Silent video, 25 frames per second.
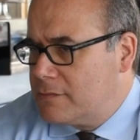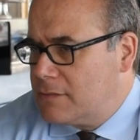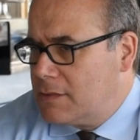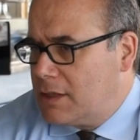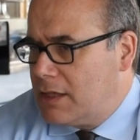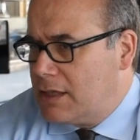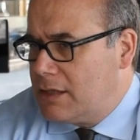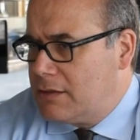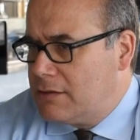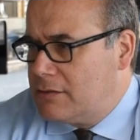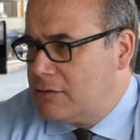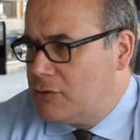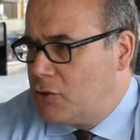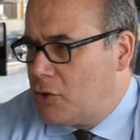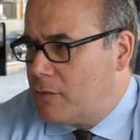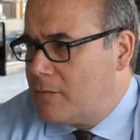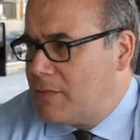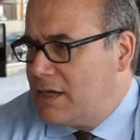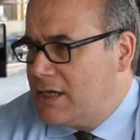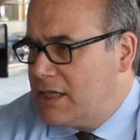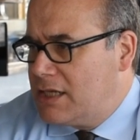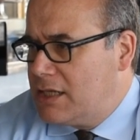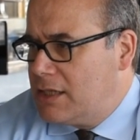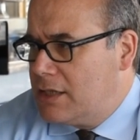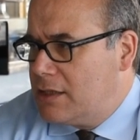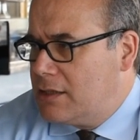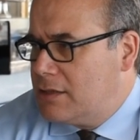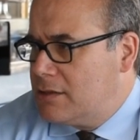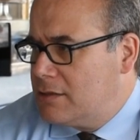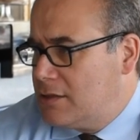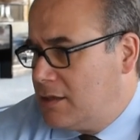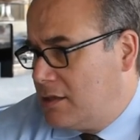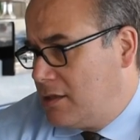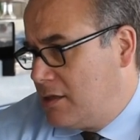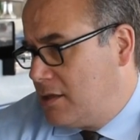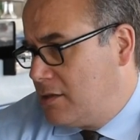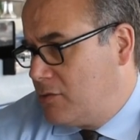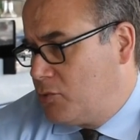And normally,
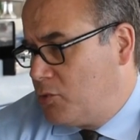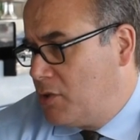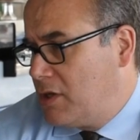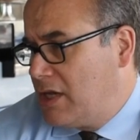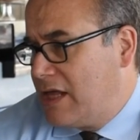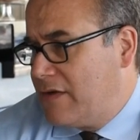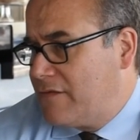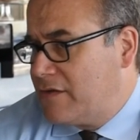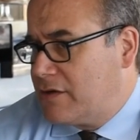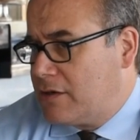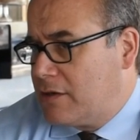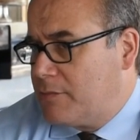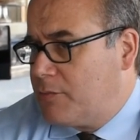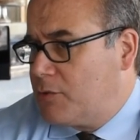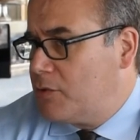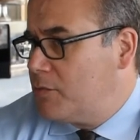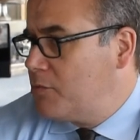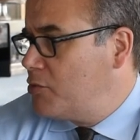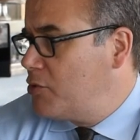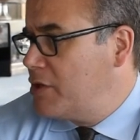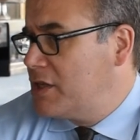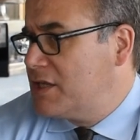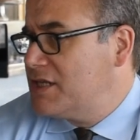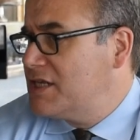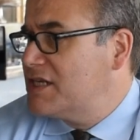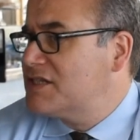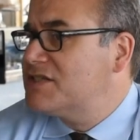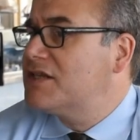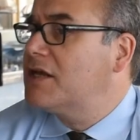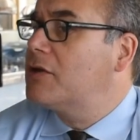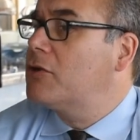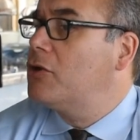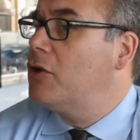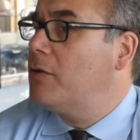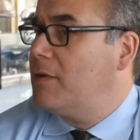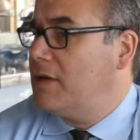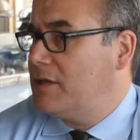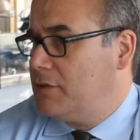the 211 report brings just the
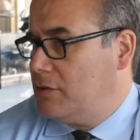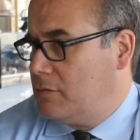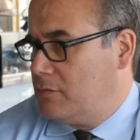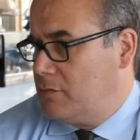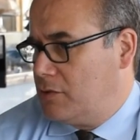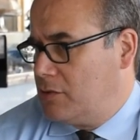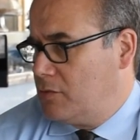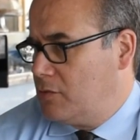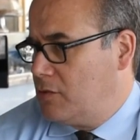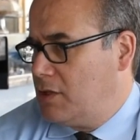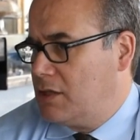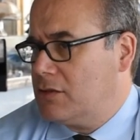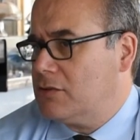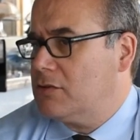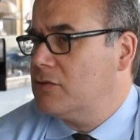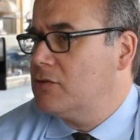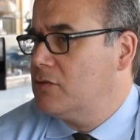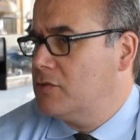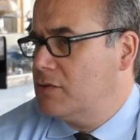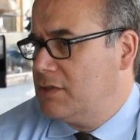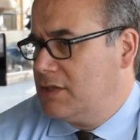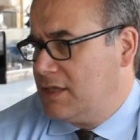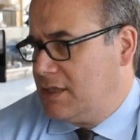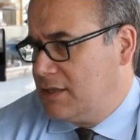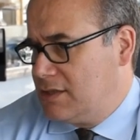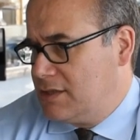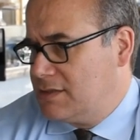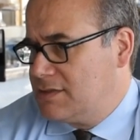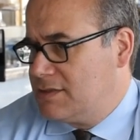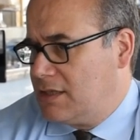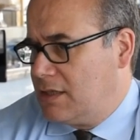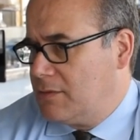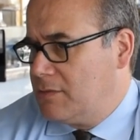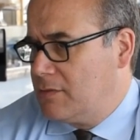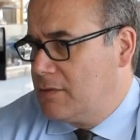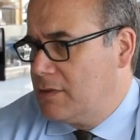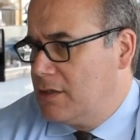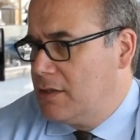global number. We are not doing that this
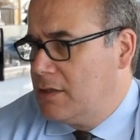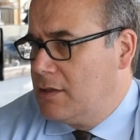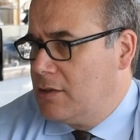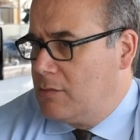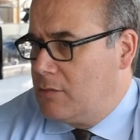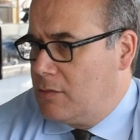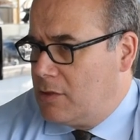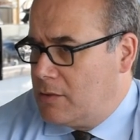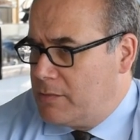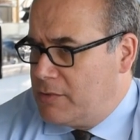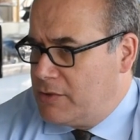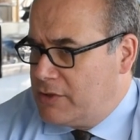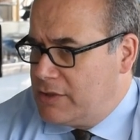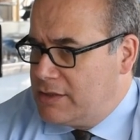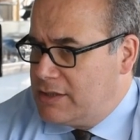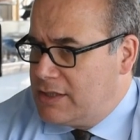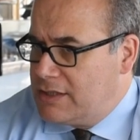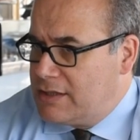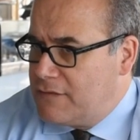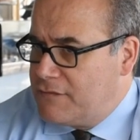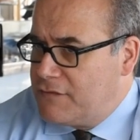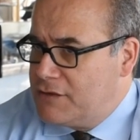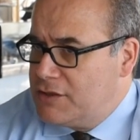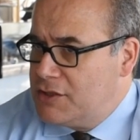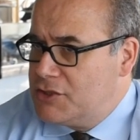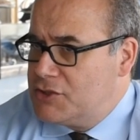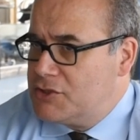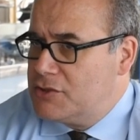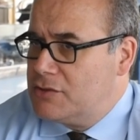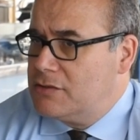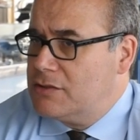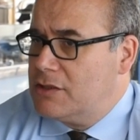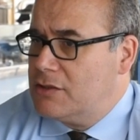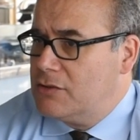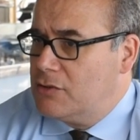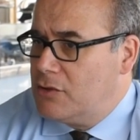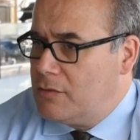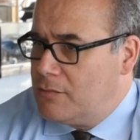time. We're bringing the definition,
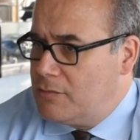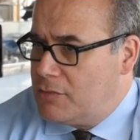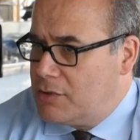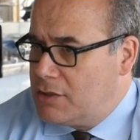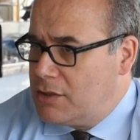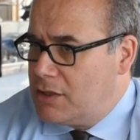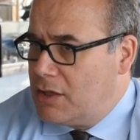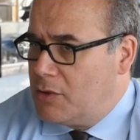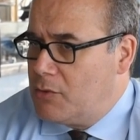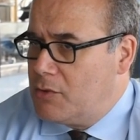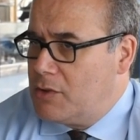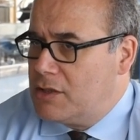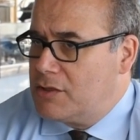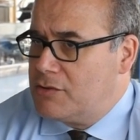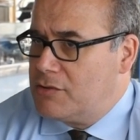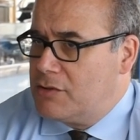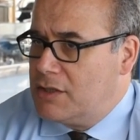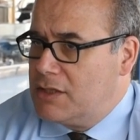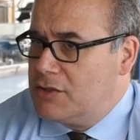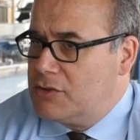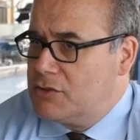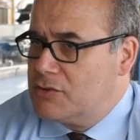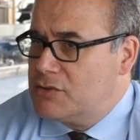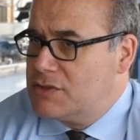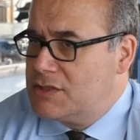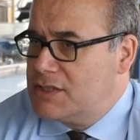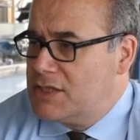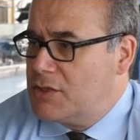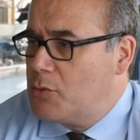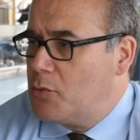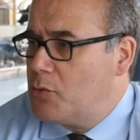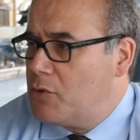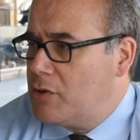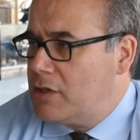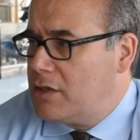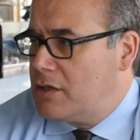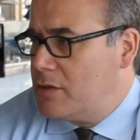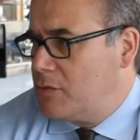the number, and we're trying to see
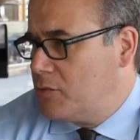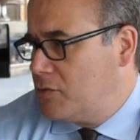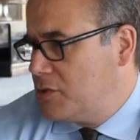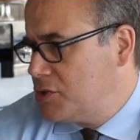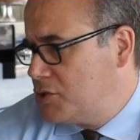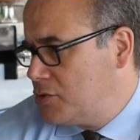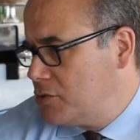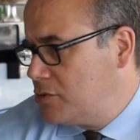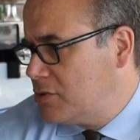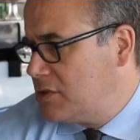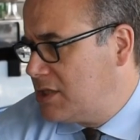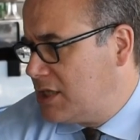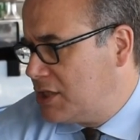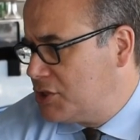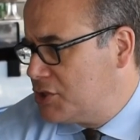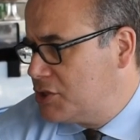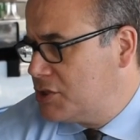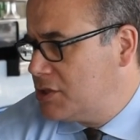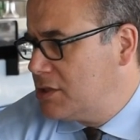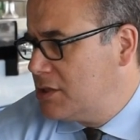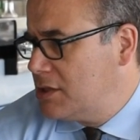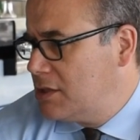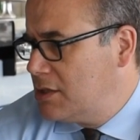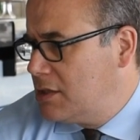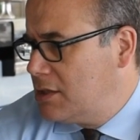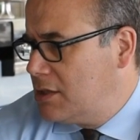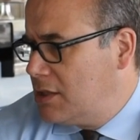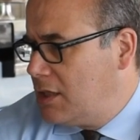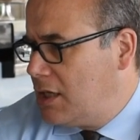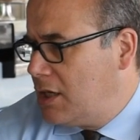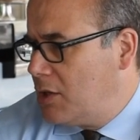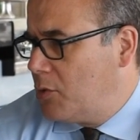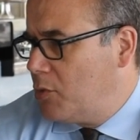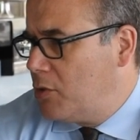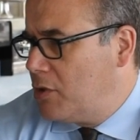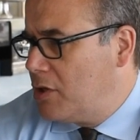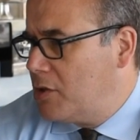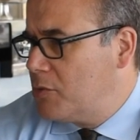where we should touch
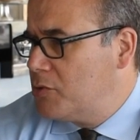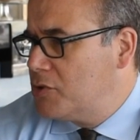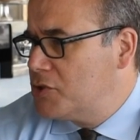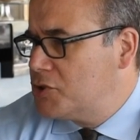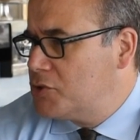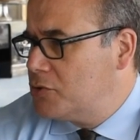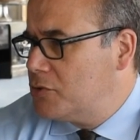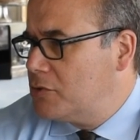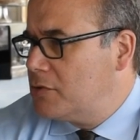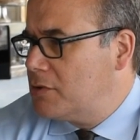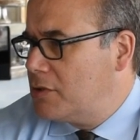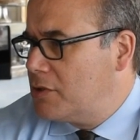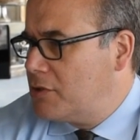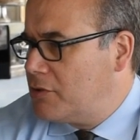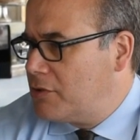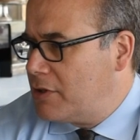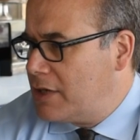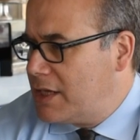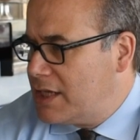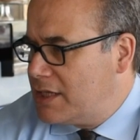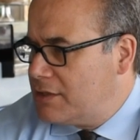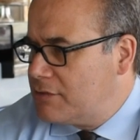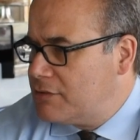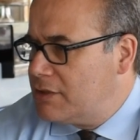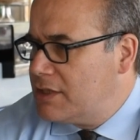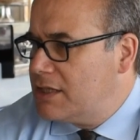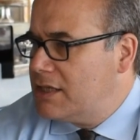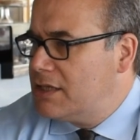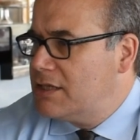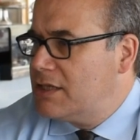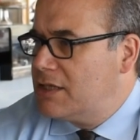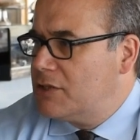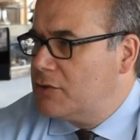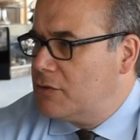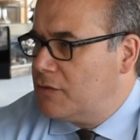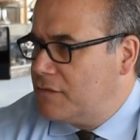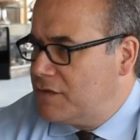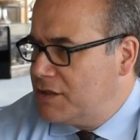and where we should create really the
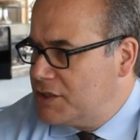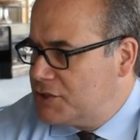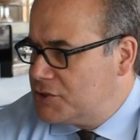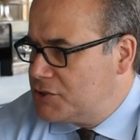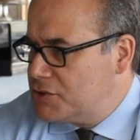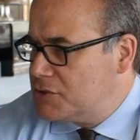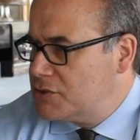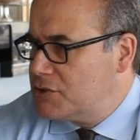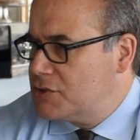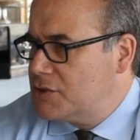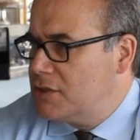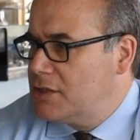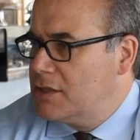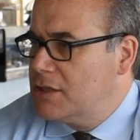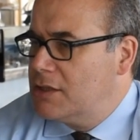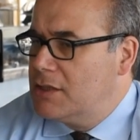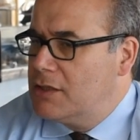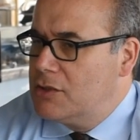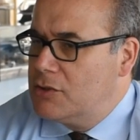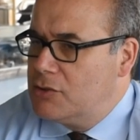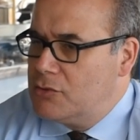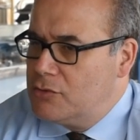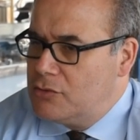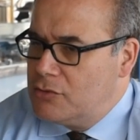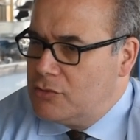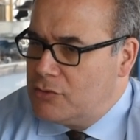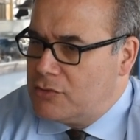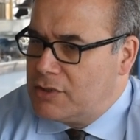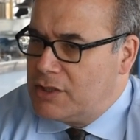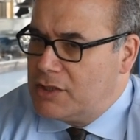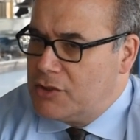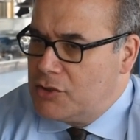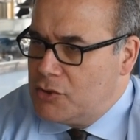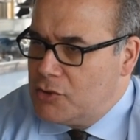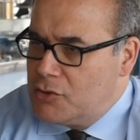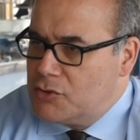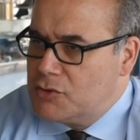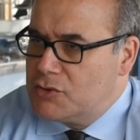innovations to
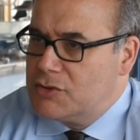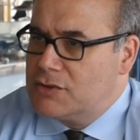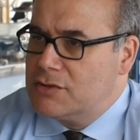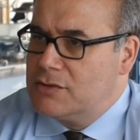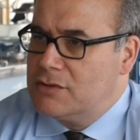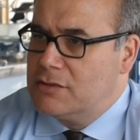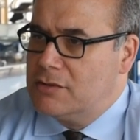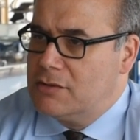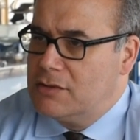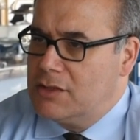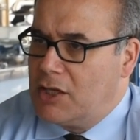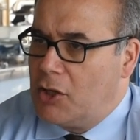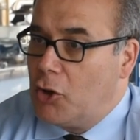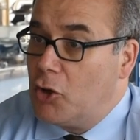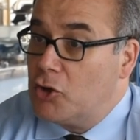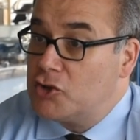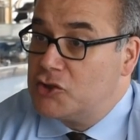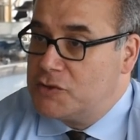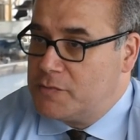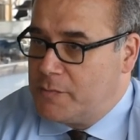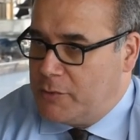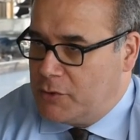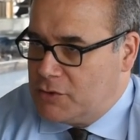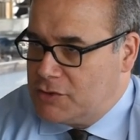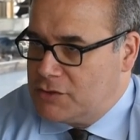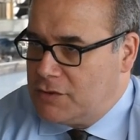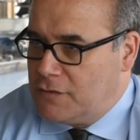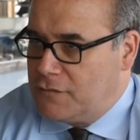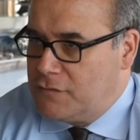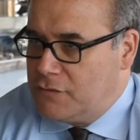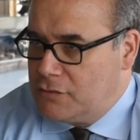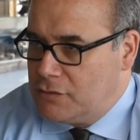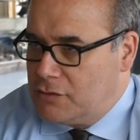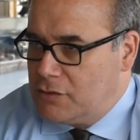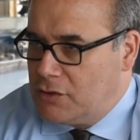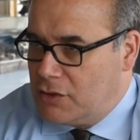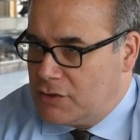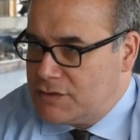reduce the hotspots of
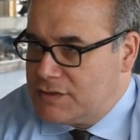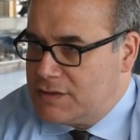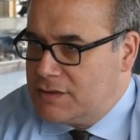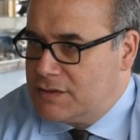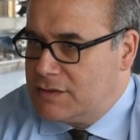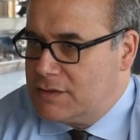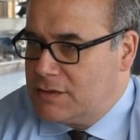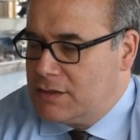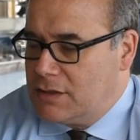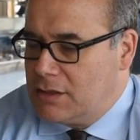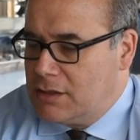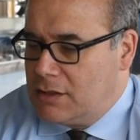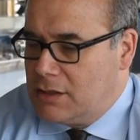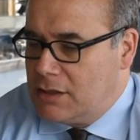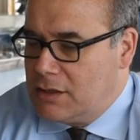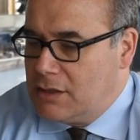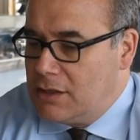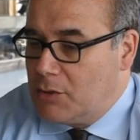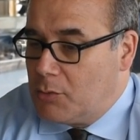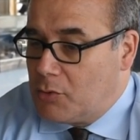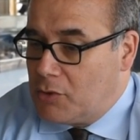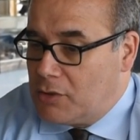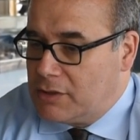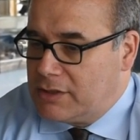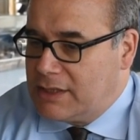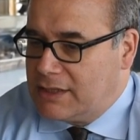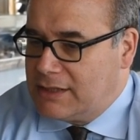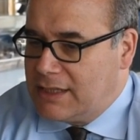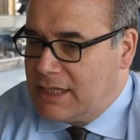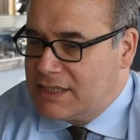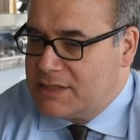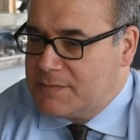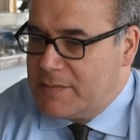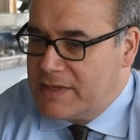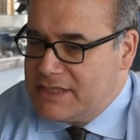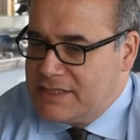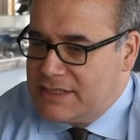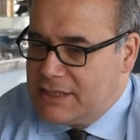food losses in, in, the world. And
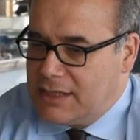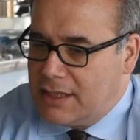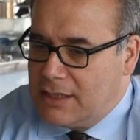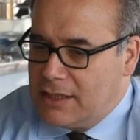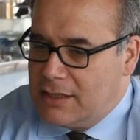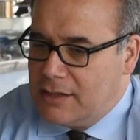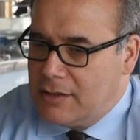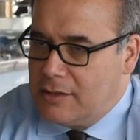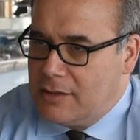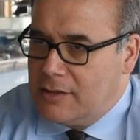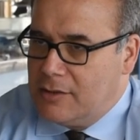that's basically